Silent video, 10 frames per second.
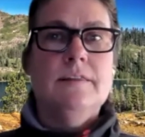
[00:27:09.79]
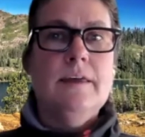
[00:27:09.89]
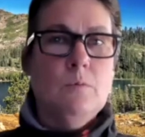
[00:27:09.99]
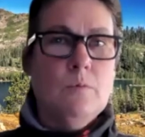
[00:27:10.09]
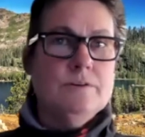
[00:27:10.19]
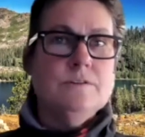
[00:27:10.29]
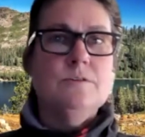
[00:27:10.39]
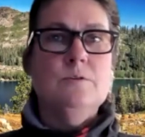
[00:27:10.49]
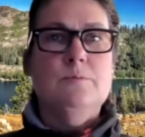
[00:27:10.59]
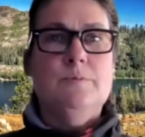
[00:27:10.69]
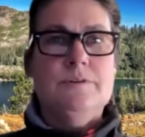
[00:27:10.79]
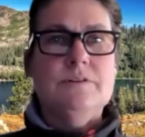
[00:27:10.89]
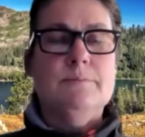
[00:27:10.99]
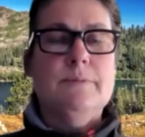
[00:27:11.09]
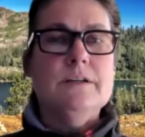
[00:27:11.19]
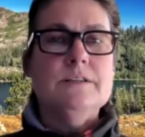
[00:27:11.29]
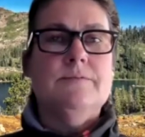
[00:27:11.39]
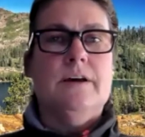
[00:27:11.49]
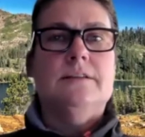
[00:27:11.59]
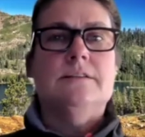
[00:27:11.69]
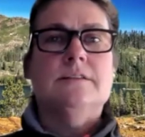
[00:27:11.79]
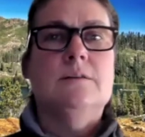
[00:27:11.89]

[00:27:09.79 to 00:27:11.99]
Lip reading: that 1 tube with some MOSFETs.